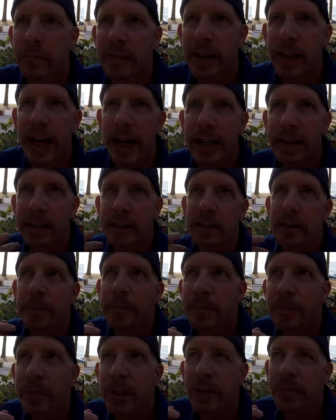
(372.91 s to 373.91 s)
That's,
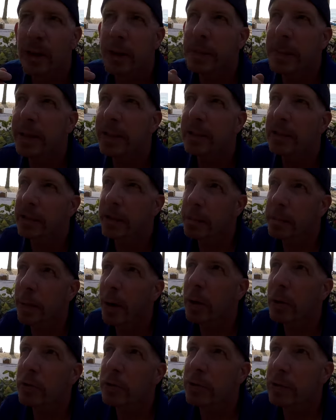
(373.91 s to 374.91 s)
if I miss the
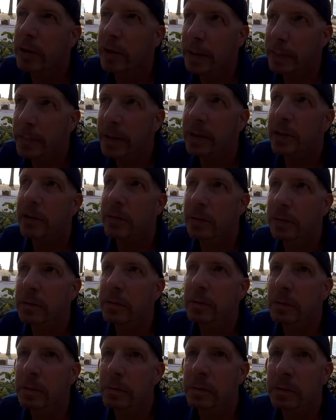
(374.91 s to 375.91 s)
most, I miss,
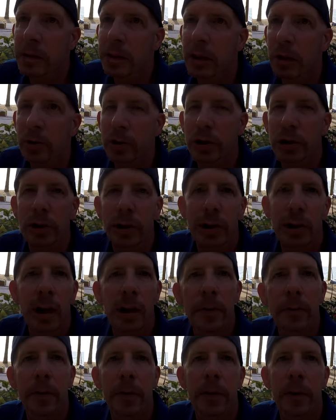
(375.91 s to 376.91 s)
you know, just the
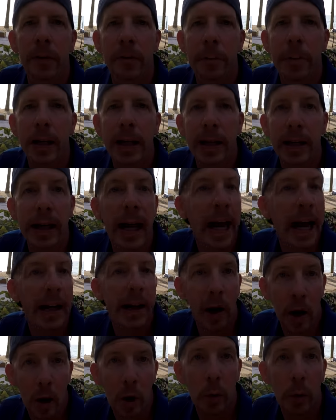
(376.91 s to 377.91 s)
comfort of being at
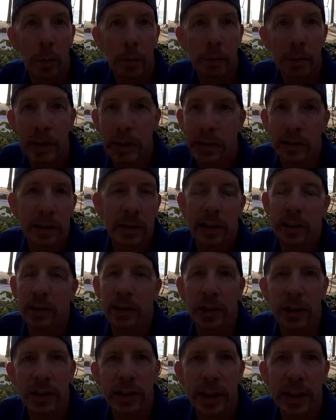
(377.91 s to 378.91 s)
home. It's
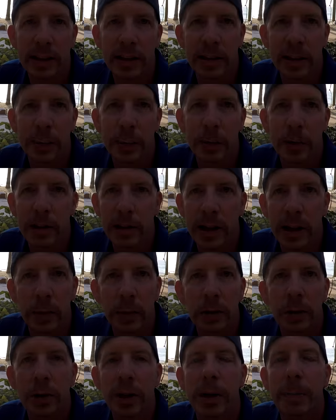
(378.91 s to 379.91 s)
just that simple. It's like
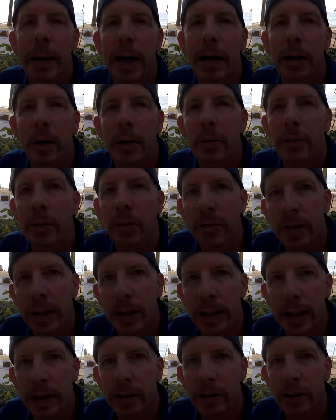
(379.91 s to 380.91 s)
when you get back home from
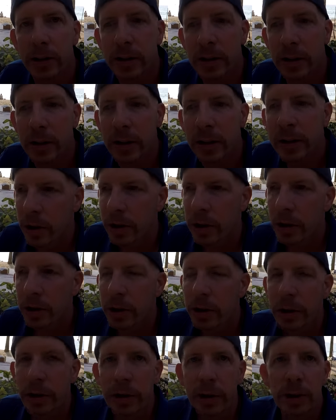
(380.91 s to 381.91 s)
vacation.
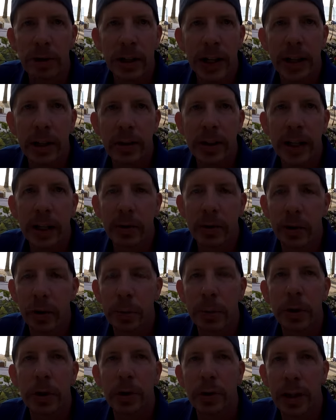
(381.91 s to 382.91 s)
You take a day or two,
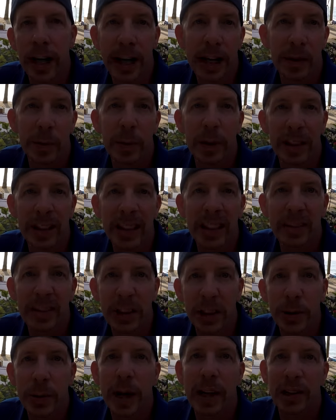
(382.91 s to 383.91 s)
but you're kind of relieved
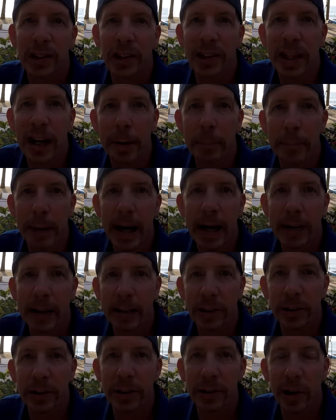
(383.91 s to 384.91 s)
that you actually got back
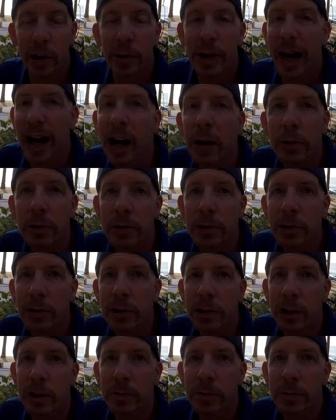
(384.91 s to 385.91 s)
into your own house, you
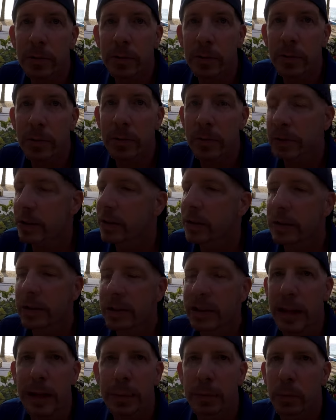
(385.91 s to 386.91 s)
know?
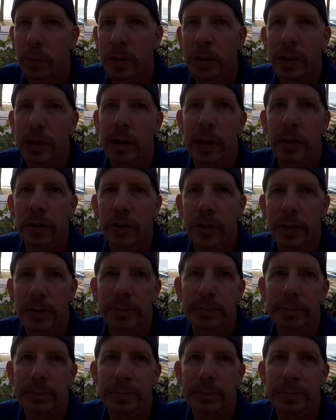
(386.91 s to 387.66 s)
Same with the country.